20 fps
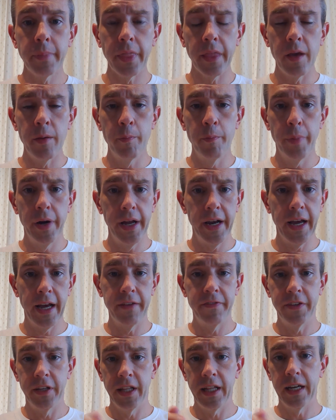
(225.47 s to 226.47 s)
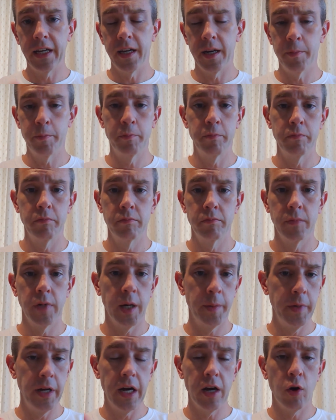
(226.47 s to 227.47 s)
But I feel like I'm
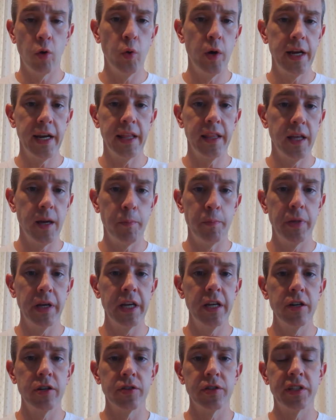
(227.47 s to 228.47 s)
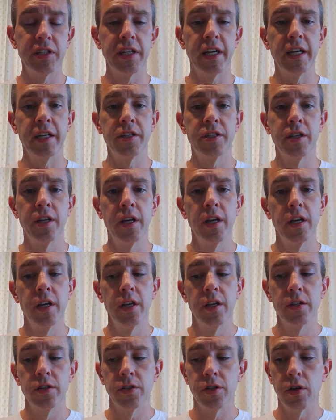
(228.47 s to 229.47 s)
not quite at that beginner stage.
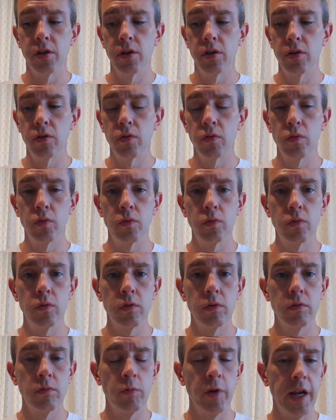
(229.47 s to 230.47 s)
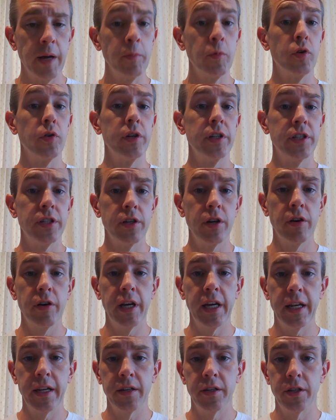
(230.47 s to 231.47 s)
So what I'm going to go
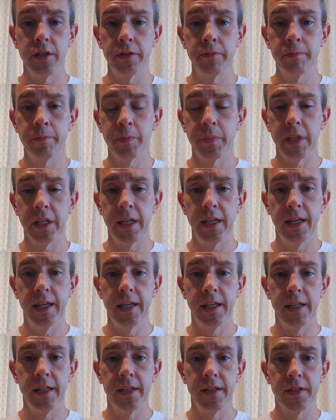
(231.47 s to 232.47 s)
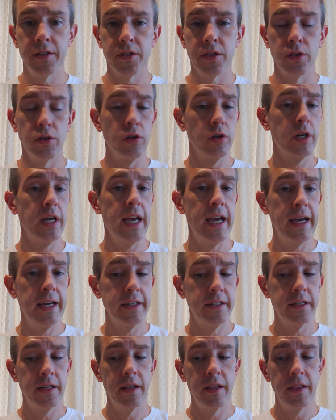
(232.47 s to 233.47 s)
ahead and do is look
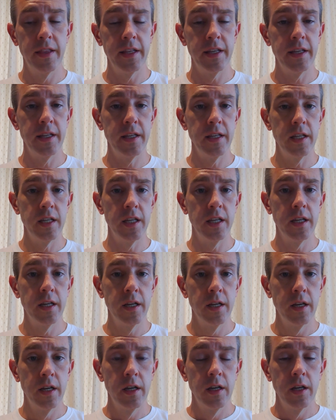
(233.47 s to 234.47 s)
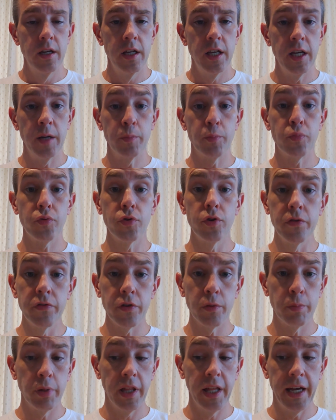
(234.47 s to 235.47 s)
at the improver
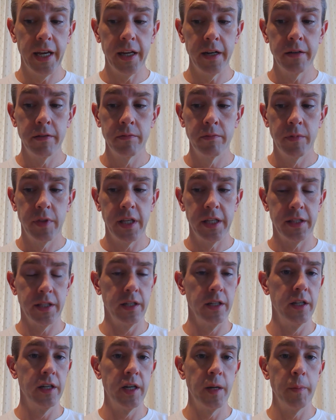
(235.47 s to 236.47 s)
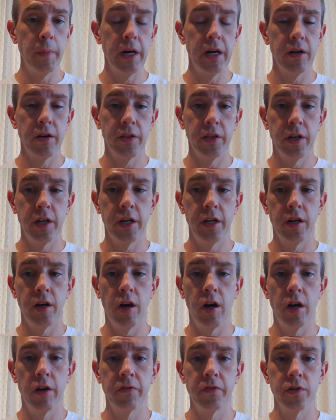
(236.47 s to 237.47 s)
plan that the London Marathon
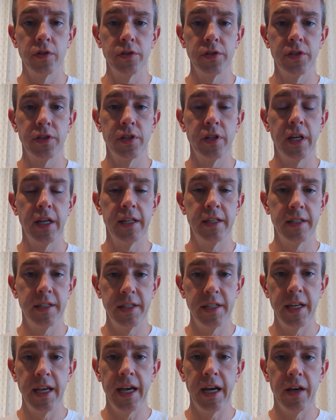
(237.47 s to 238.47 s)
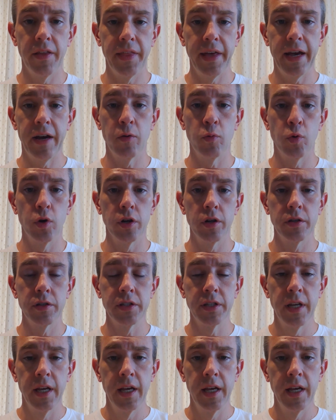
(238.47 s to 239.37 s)
offers and see how that works.